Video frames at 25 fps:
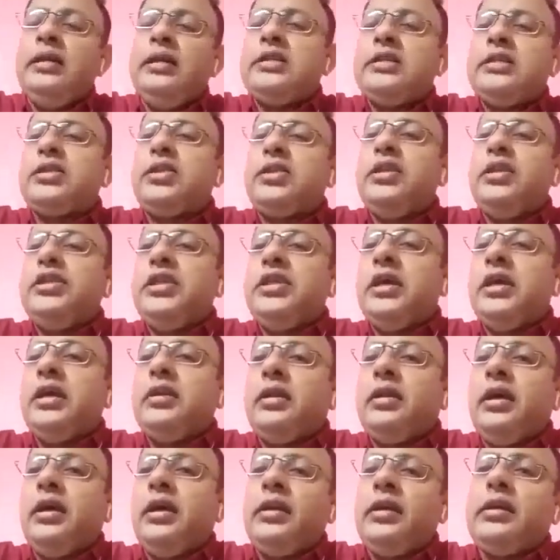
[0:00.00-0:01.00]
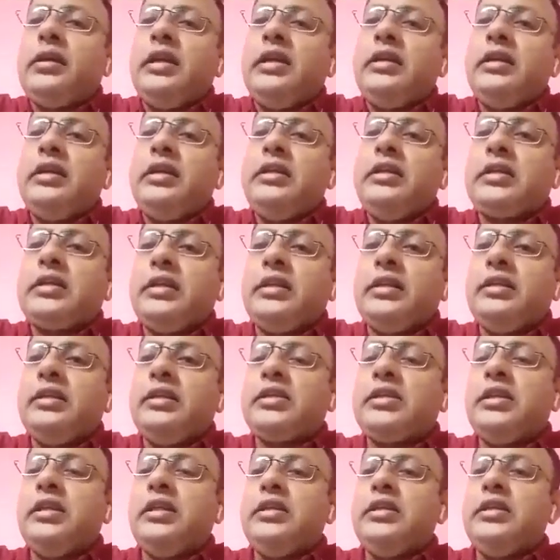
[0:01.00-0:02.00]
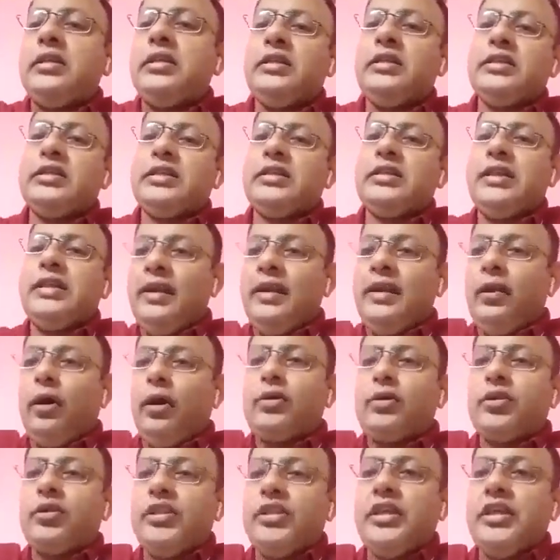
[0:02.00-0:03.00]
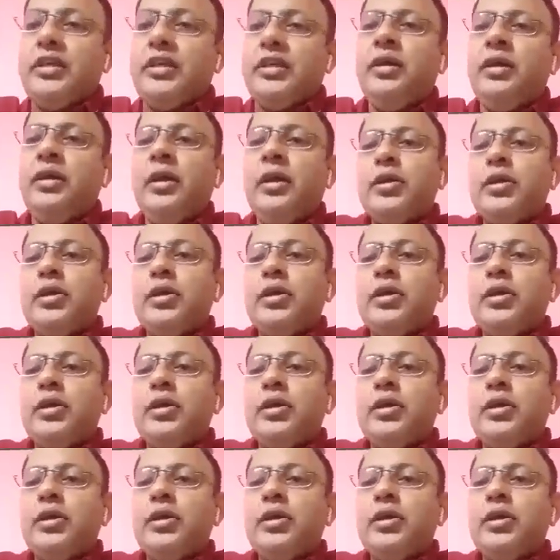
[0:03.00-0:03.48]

uh, this region, and Kyrgyzstan, this region. This is landlocked